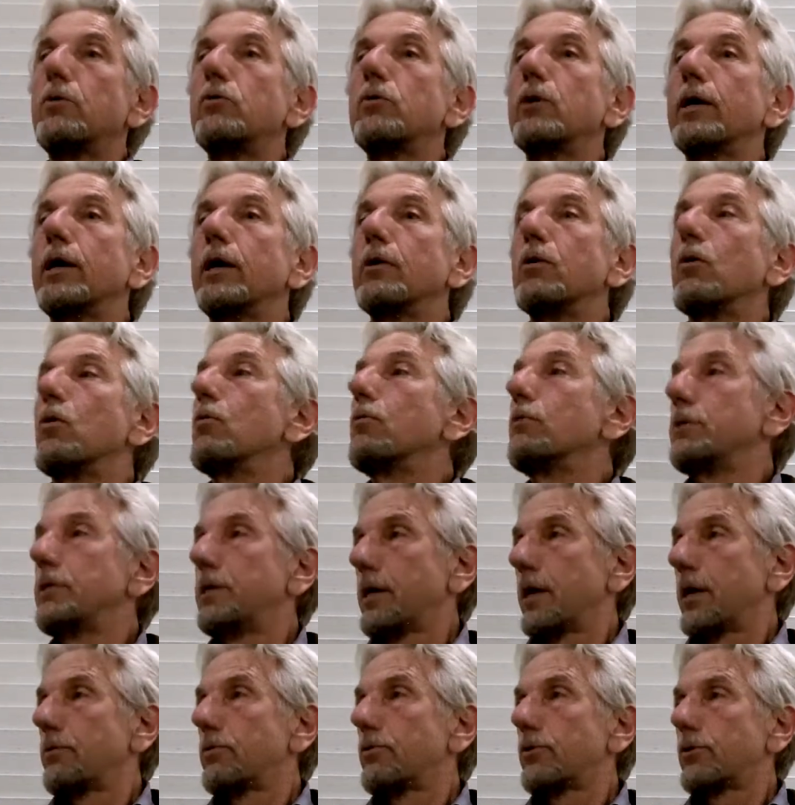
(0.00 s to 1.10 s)
to get over
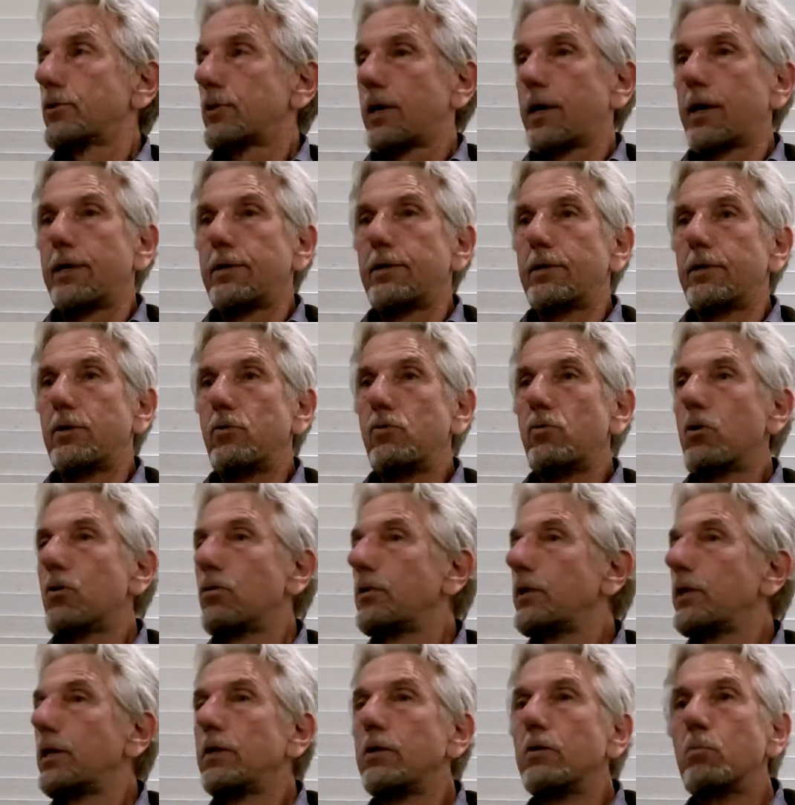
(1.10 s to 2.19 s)
the other side. You
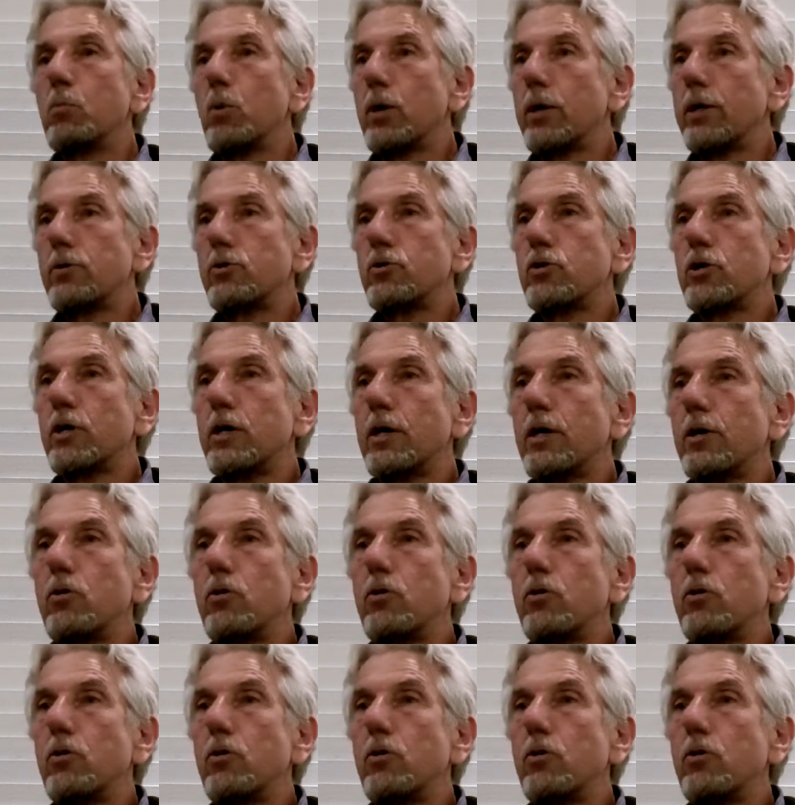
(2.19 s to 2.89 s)
don't need the bridge.